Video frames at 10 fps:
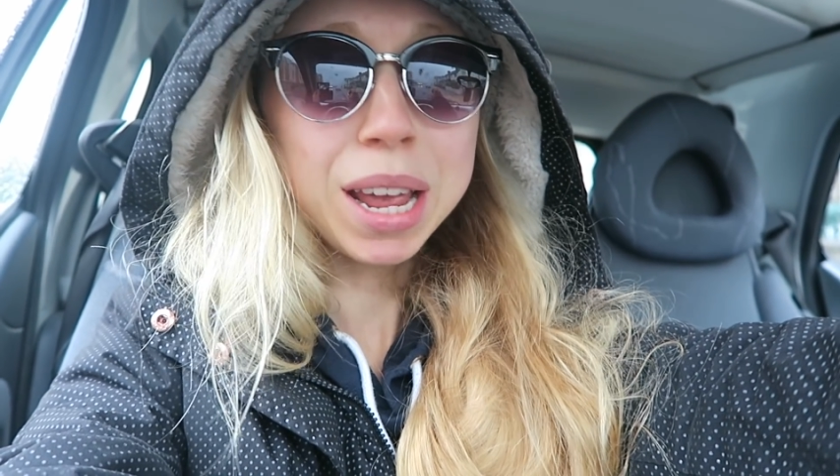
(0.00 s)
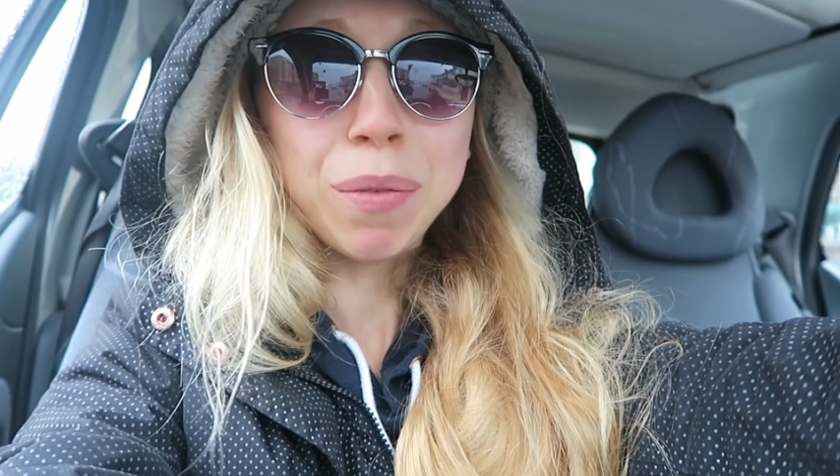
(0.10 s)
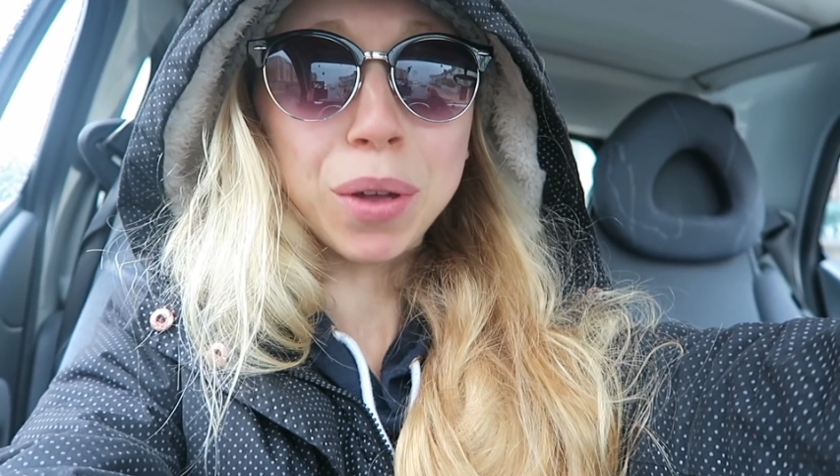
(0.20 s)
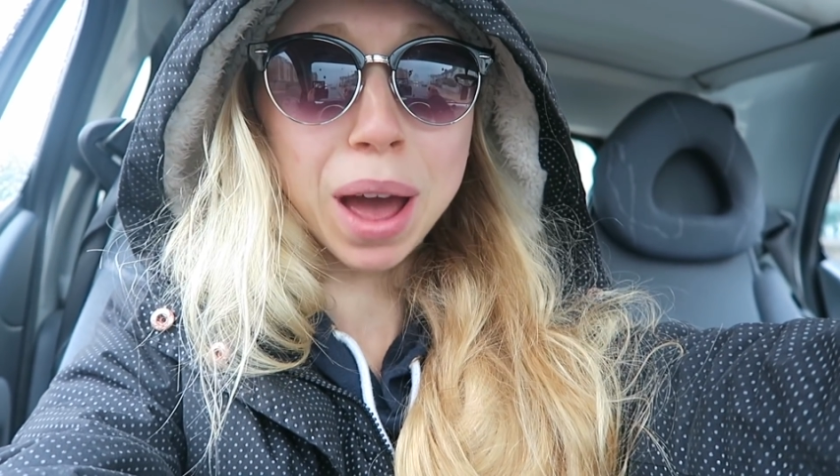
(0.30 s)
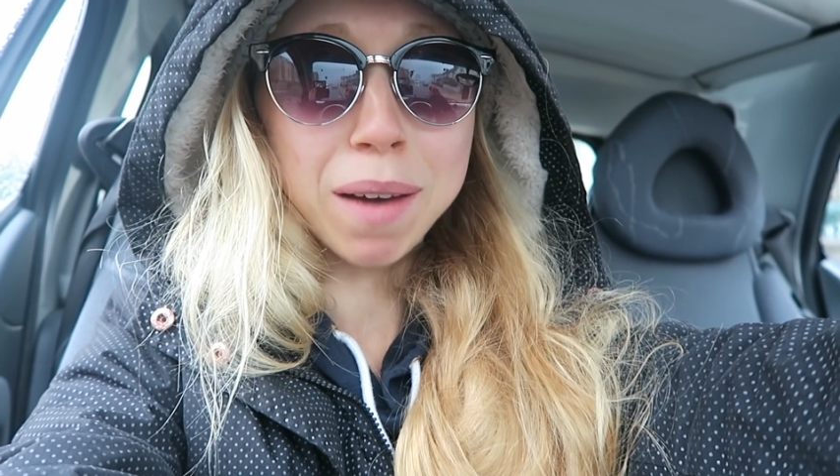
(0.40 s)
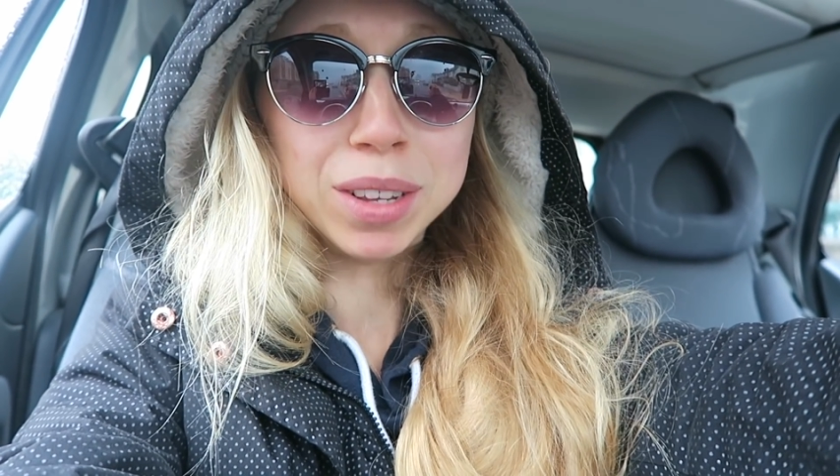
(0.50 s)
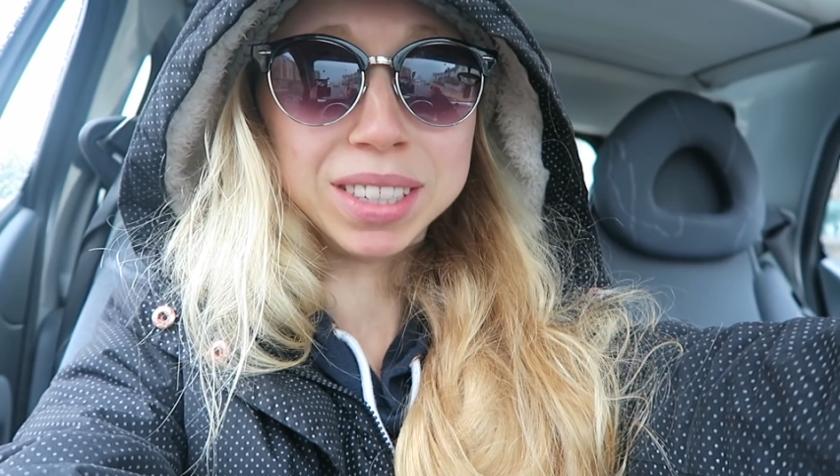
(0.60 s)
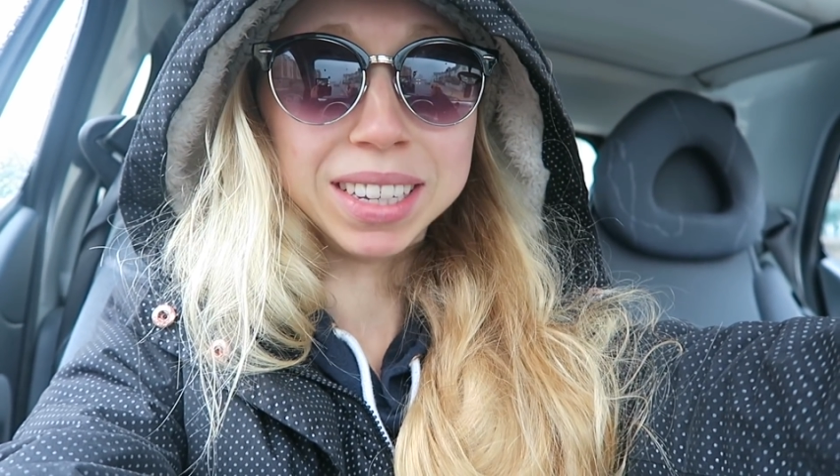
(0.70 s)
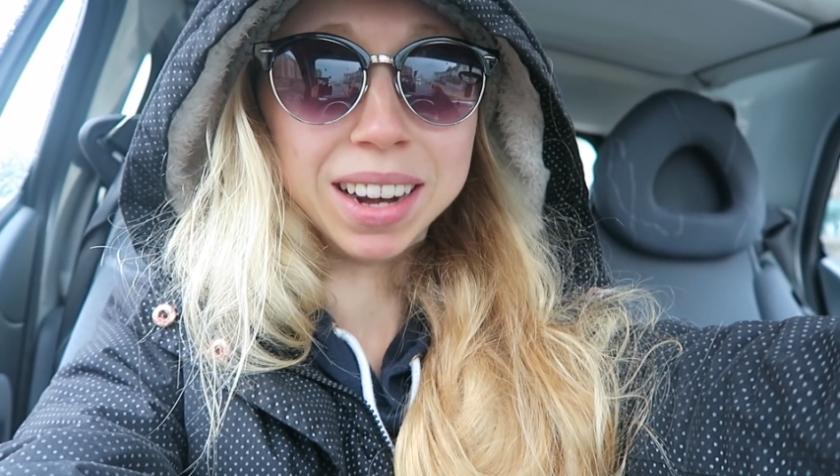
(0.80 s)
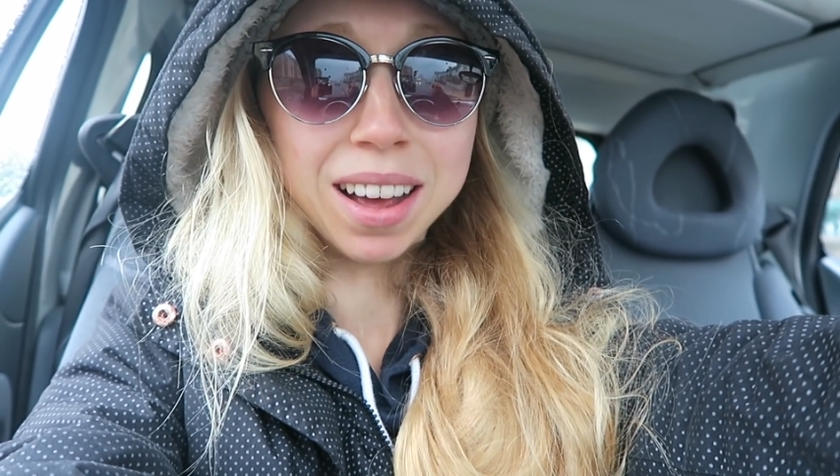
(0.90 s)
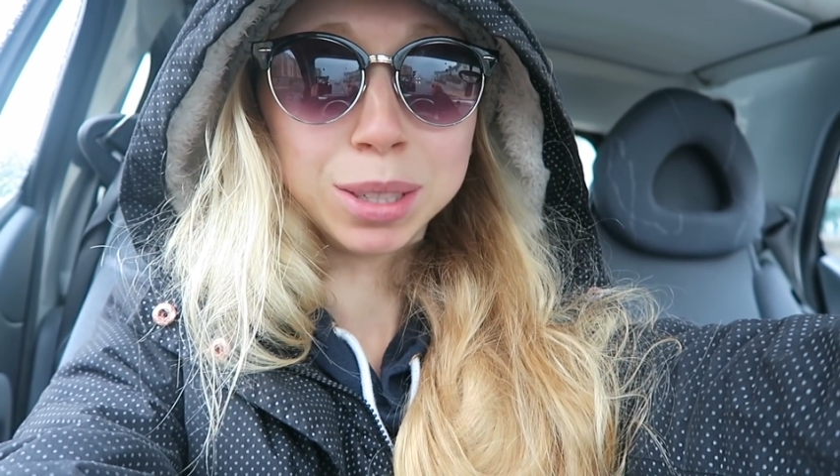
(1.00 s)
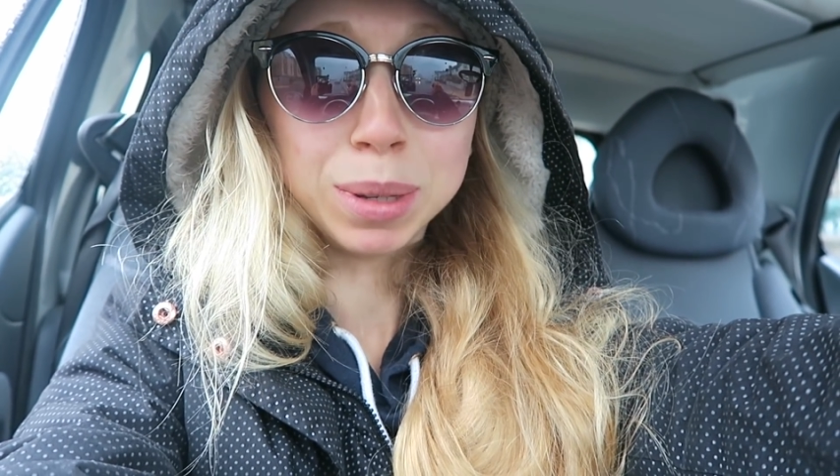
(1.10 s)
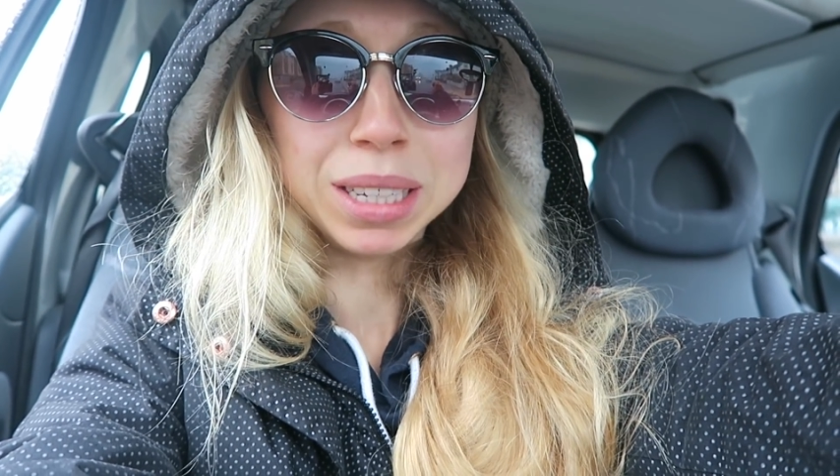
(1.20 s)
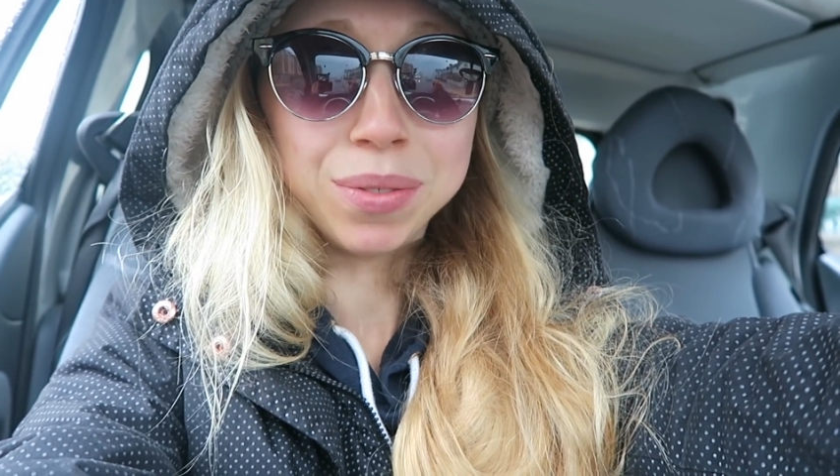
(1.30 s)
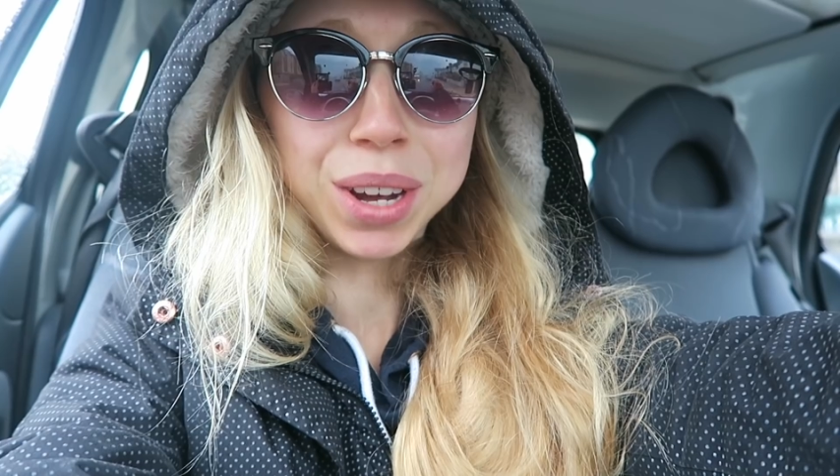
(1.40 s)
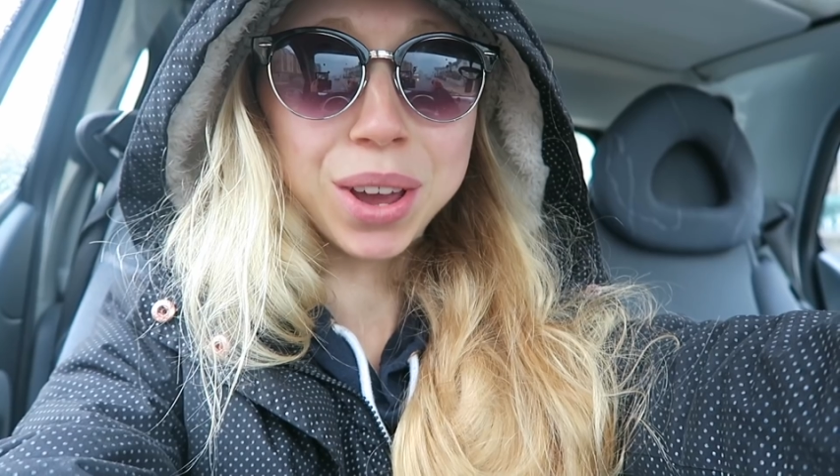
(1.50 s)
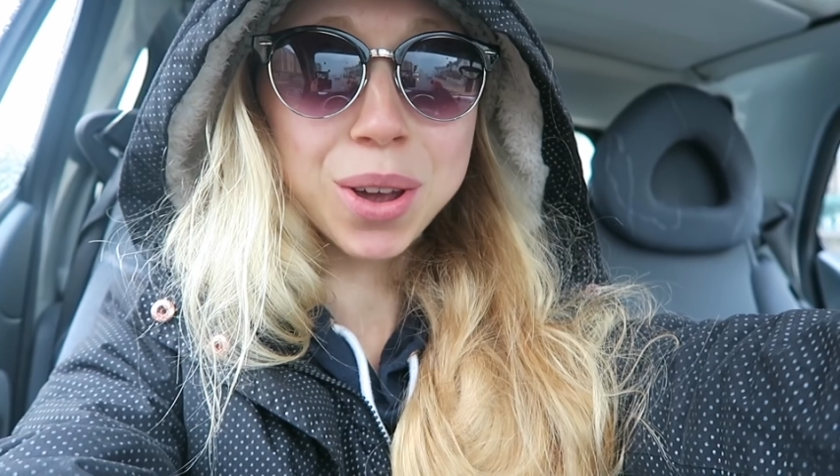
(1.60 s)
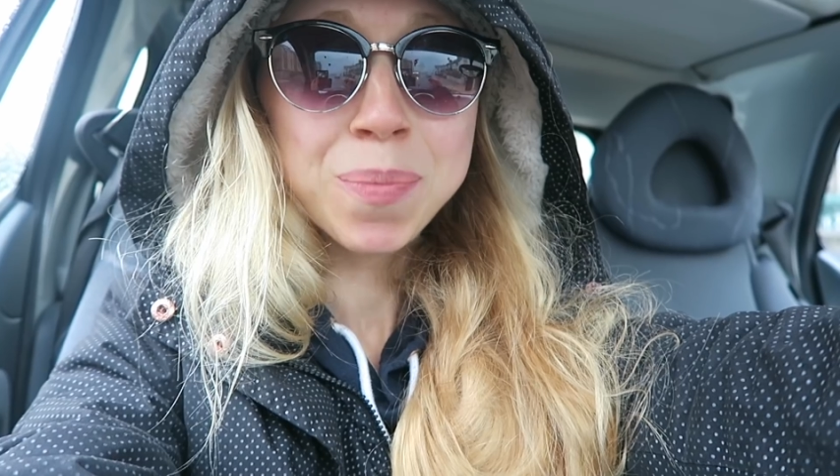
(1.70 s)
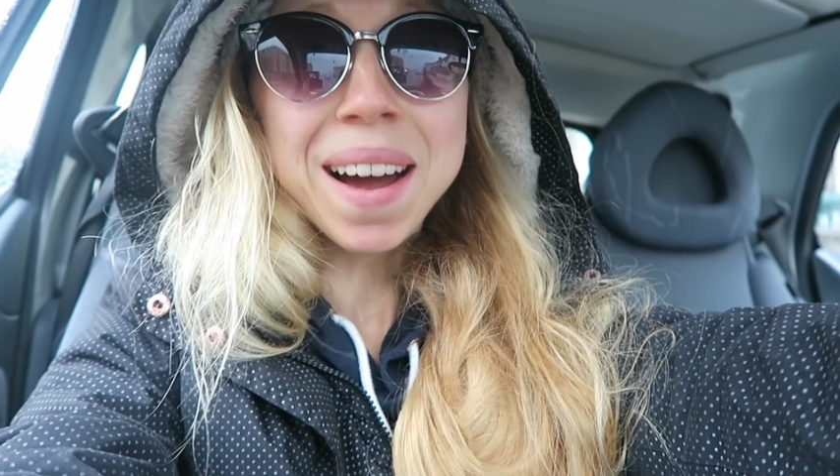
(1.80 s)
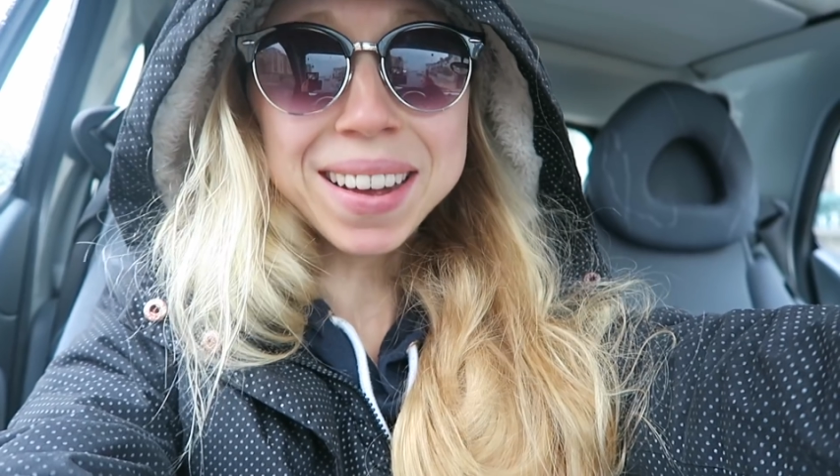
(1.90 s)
if you haven't seen last week's video,